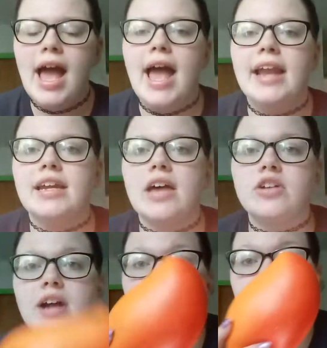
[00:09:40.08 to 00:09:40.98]
And
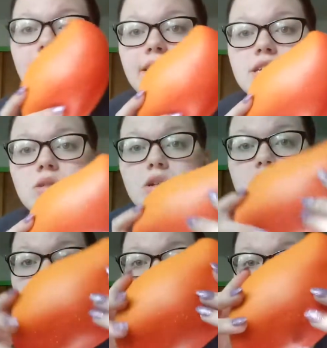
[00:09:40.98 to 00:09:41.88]
another Ariti
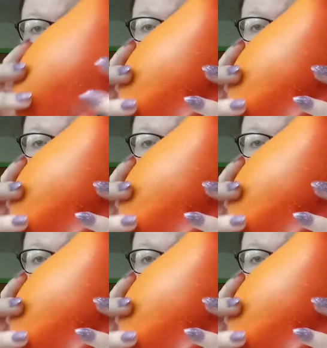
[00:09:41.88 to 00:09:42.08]
squishy, which is